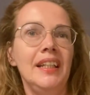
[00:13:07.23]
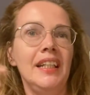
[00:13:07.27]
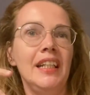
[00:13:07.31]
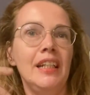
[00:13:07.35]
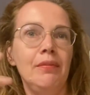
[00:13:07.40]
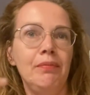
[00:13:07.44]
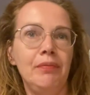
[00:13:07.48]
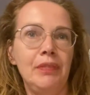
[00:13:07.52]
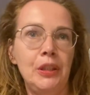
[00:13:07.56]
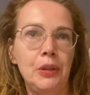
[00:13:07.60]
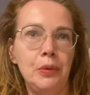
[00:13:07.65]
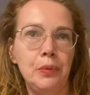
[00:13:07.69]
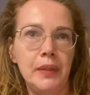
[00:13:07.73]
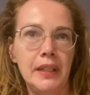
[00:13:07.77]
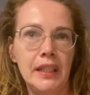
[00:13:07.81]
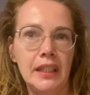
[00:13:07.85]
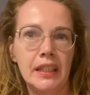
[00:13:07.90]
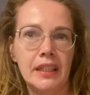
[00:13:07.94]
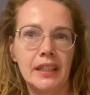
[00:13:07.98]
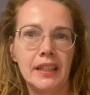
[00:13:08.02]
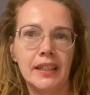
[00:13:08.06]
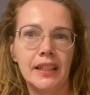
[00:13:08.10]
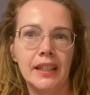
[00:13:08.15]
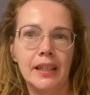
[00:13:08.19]

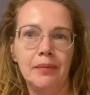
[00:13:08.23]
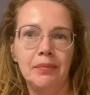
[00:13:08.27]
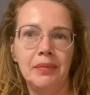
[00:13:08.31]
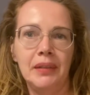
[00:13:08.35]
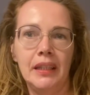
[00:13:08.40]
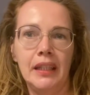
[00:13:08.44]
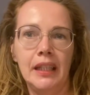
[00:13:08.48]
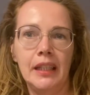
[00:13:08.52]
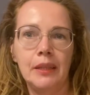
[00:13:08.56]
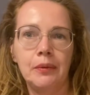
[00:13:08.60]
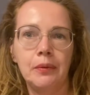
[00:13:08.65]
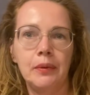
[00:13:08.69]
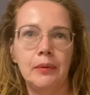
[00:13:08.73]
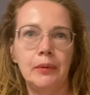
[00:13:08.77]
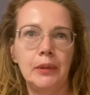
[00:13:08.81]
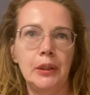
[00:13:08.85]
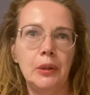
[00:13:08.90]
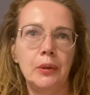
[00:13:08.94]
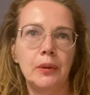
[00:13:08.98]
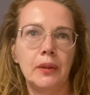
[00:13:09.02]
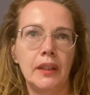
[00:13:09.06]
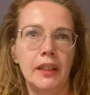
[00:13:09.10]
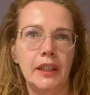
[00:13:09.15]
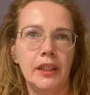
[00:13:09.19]
in-between step, and that's where we're
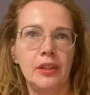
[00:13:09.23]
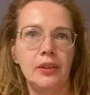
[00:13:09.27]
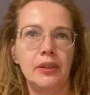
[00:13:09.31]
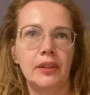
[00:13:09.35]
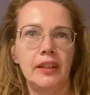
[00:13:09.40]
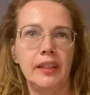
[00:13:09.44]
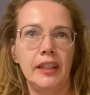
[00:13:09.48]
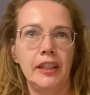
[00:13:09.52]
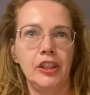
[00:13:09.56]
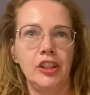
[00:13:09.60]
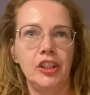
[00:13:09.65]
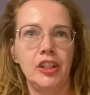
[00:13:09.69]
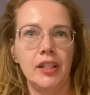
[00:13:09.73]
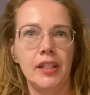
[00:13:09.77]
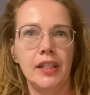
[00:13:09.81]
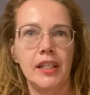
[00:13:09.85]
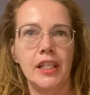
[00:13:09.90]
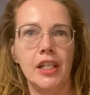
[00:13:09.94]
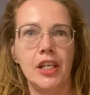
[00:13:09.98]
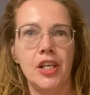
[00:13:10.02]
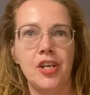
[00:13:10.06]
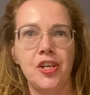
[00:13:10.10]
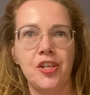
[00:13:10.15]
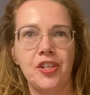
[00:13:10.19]
trying to catch
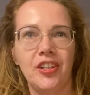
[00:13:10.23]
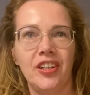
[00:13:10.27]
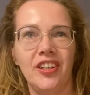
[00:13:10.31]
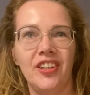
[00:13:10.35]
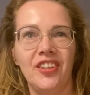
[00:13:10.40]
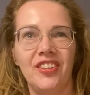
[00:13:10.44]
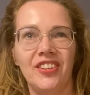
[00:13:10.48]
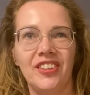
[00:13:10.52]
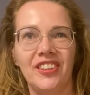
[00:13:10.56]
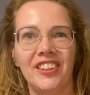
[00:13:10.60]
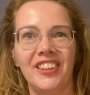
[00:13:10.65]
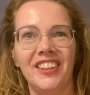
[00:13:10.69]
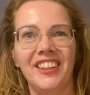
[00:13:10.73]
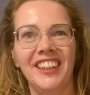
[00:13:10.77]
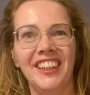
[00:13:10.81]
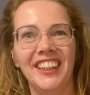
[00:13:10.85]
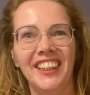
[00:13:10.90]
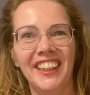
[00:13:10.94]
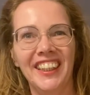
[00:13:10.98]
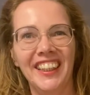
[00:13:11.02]
each other